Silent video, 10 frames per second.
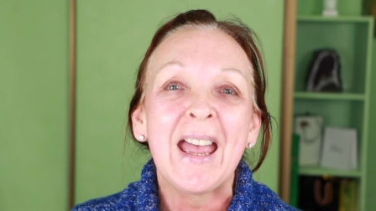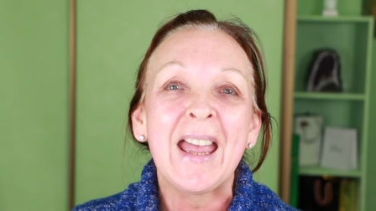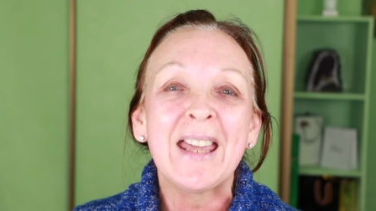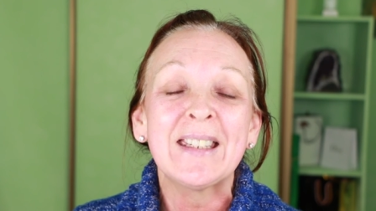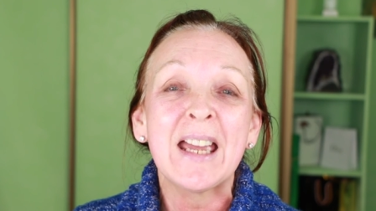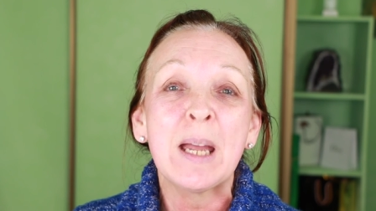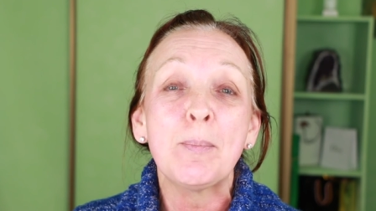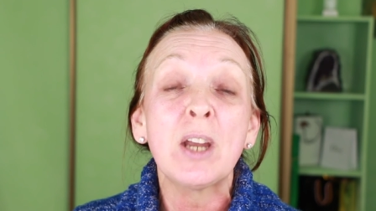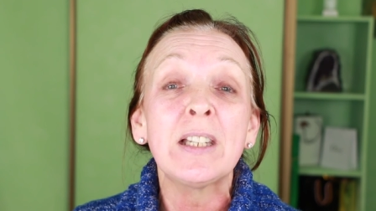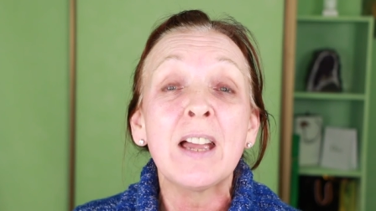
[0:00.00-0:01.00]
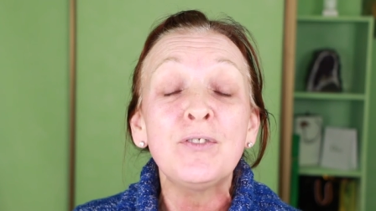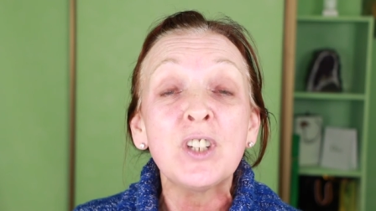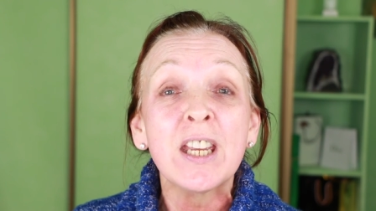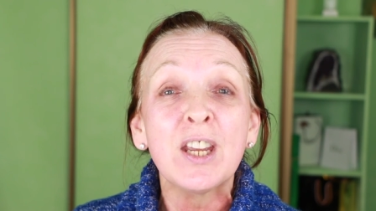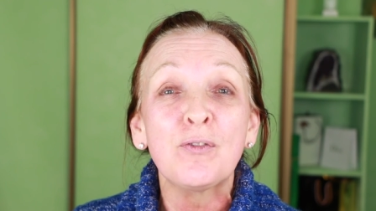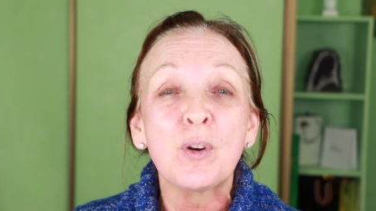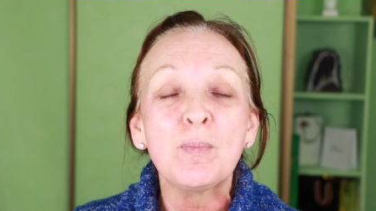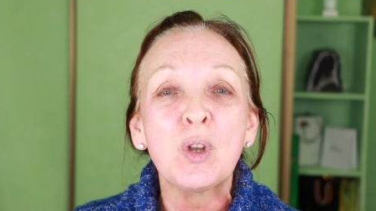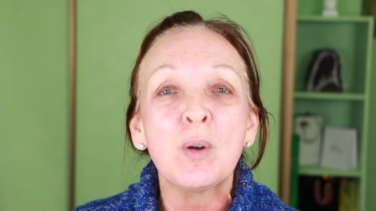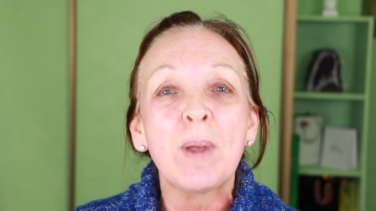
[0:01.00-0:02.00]
And um, I'd love to hear
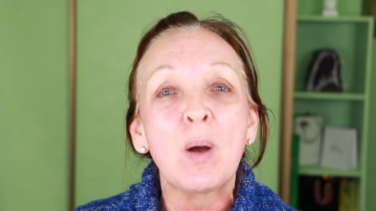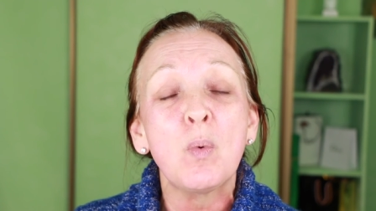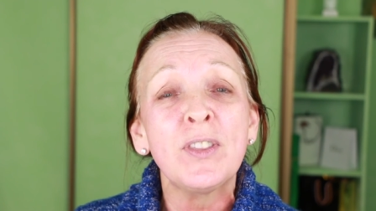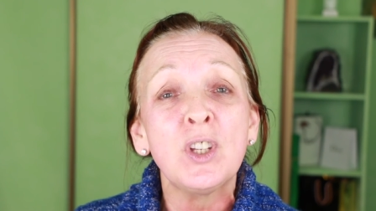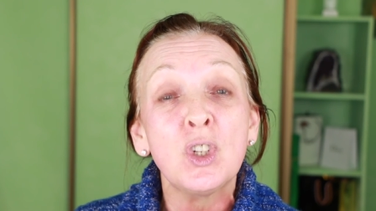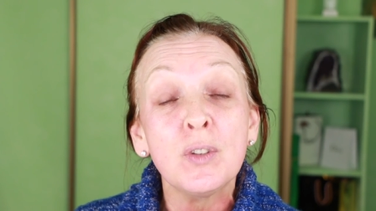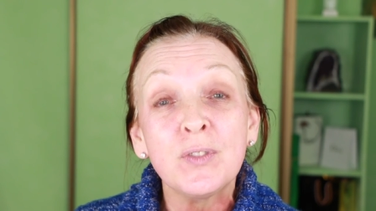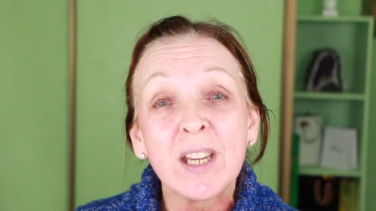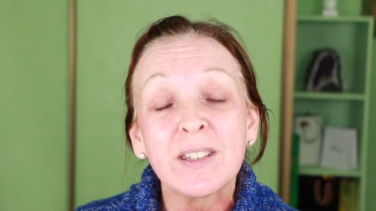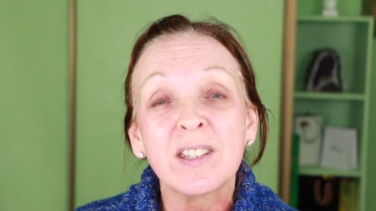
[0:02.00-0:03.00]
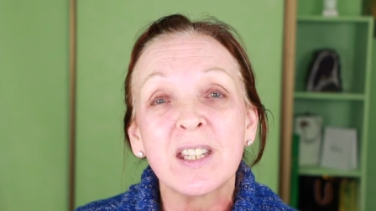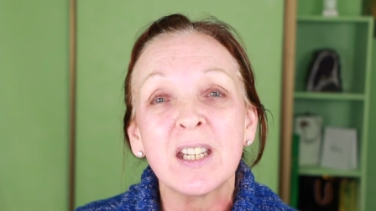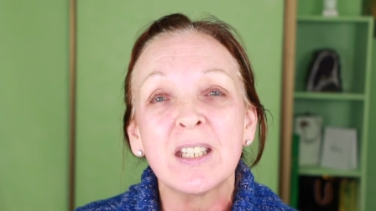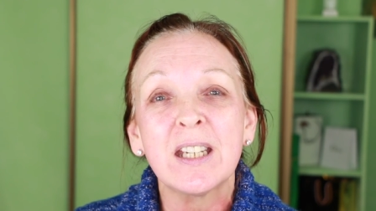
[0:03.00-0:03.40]
from you about whether you've done skin